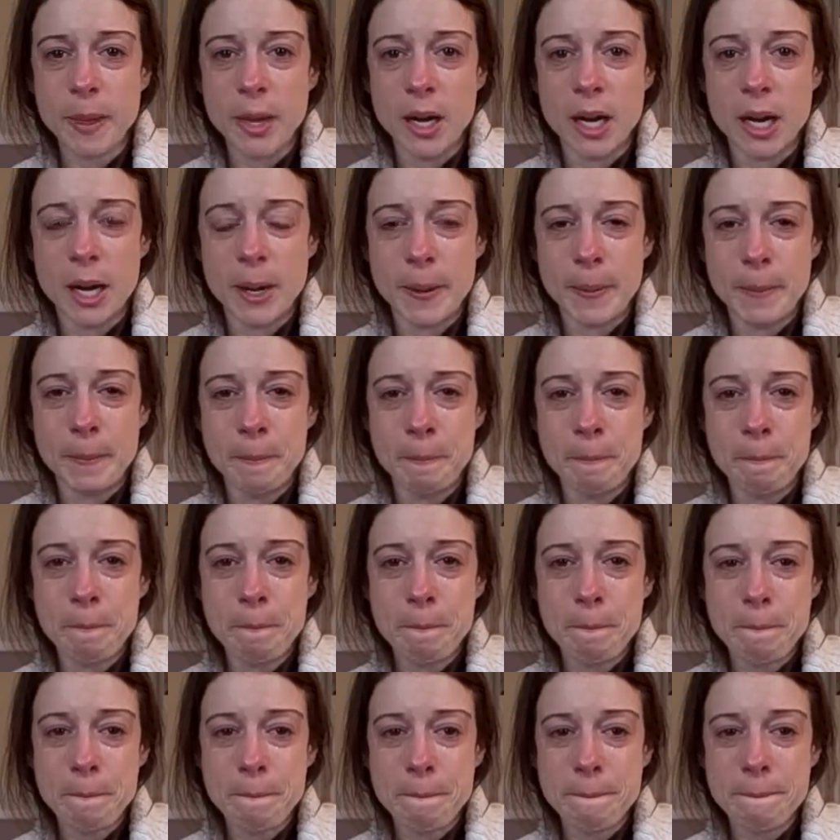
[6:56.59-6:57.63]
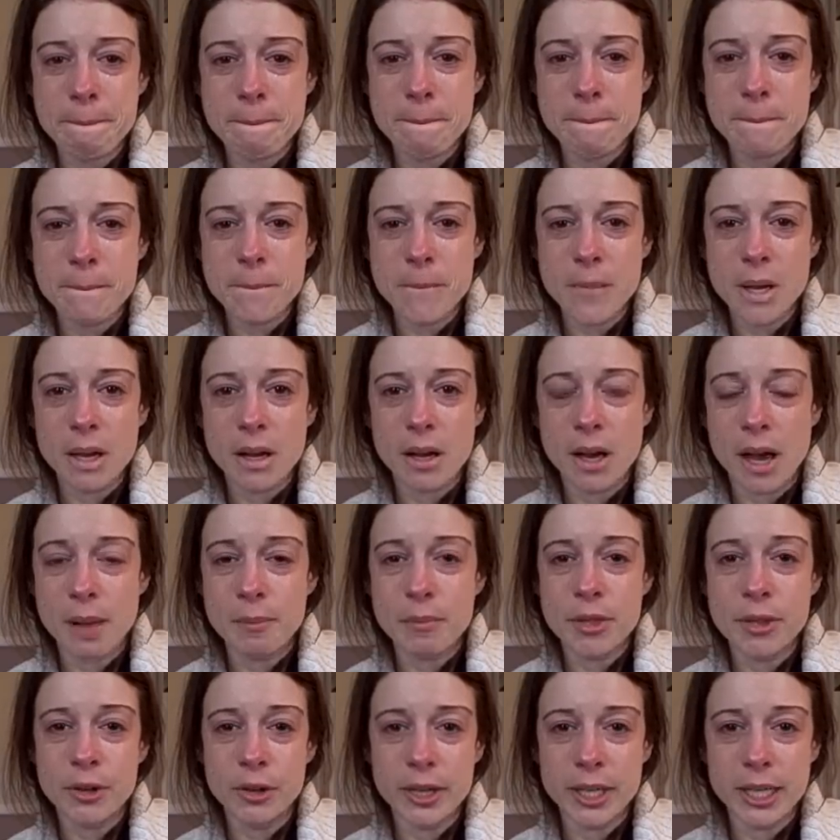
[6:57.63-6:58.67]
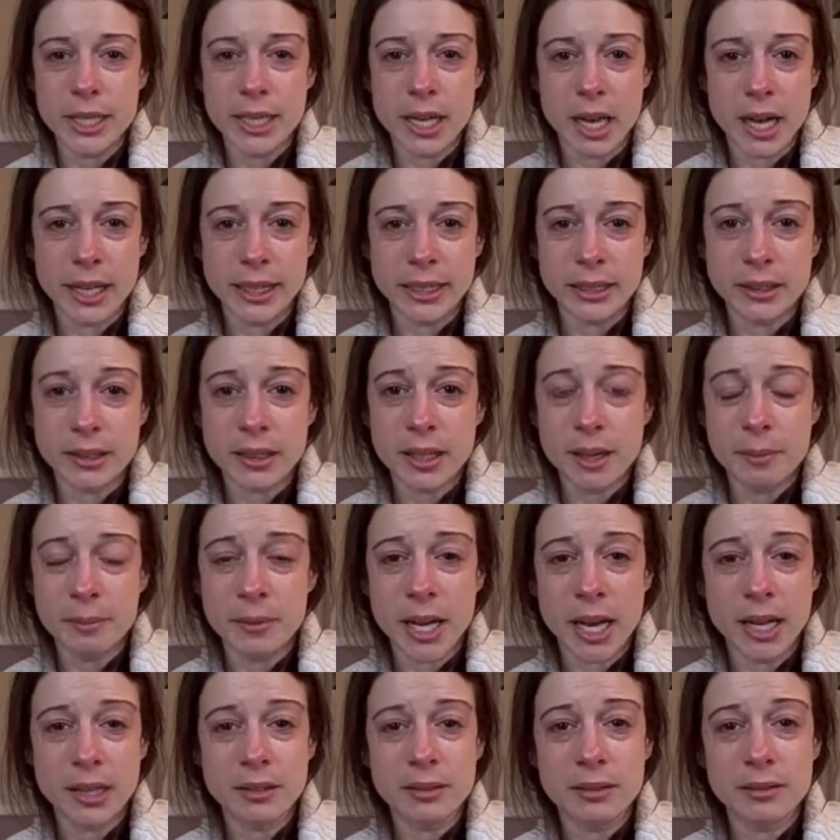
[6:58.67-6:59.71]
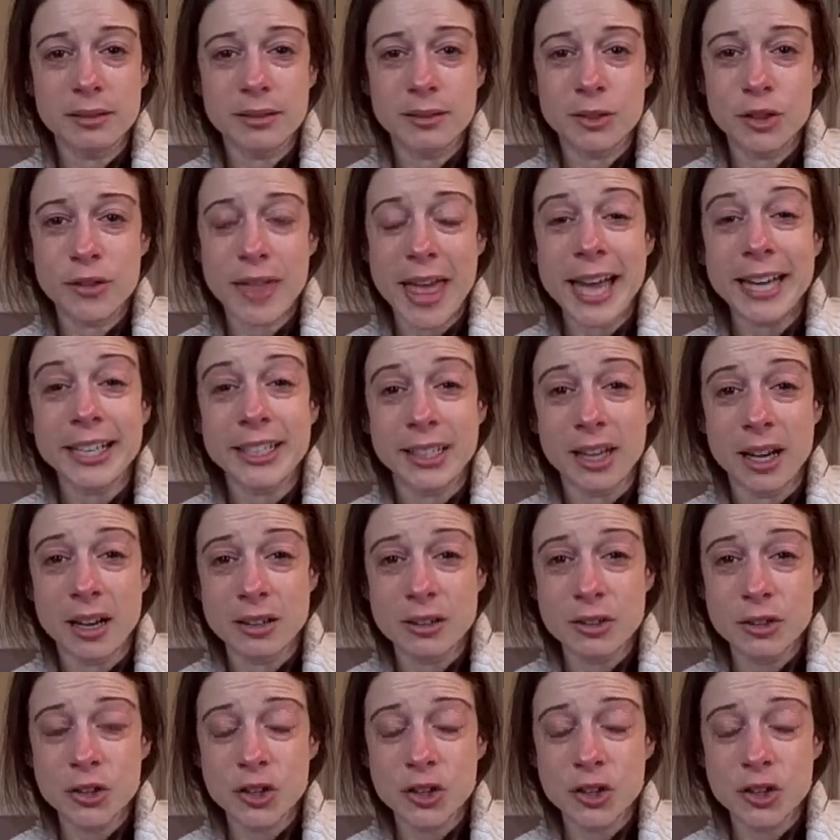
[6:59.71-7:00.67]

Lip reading: I'm 39. I'm not that young,